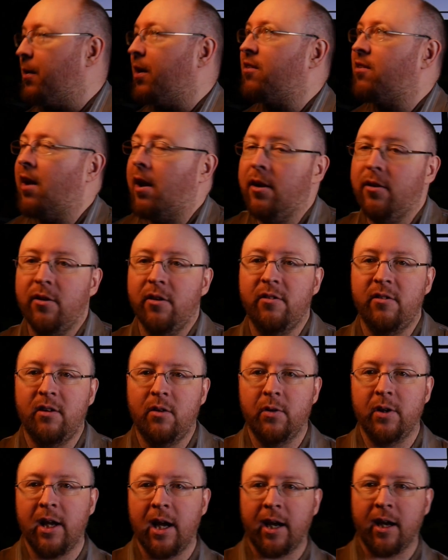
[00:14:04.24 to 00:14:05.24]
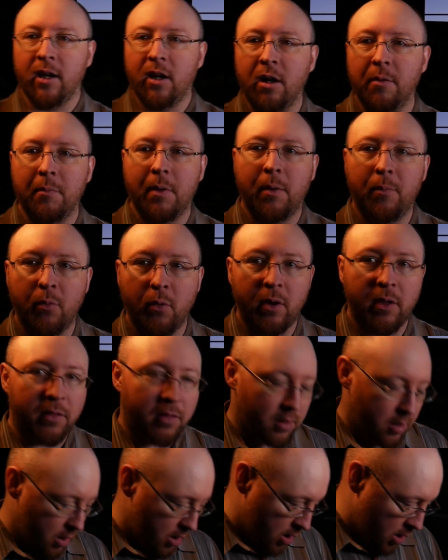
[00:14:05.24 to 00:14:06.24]
excited to see what I can come up with
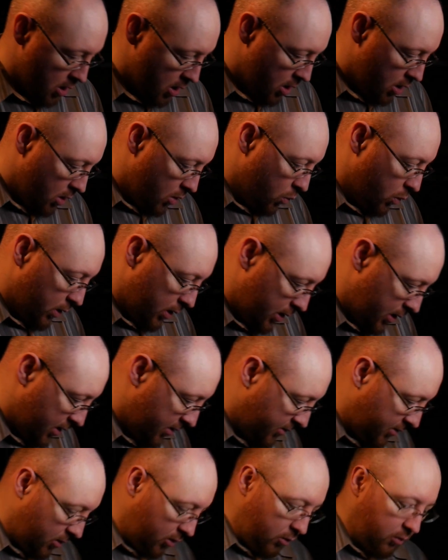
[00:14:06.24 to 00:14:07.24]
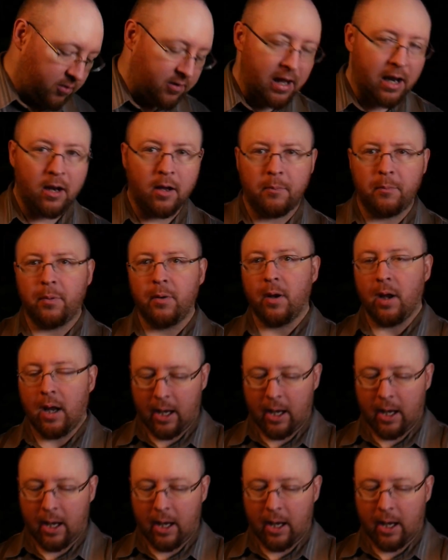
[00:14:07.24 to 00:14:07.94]
this new setup.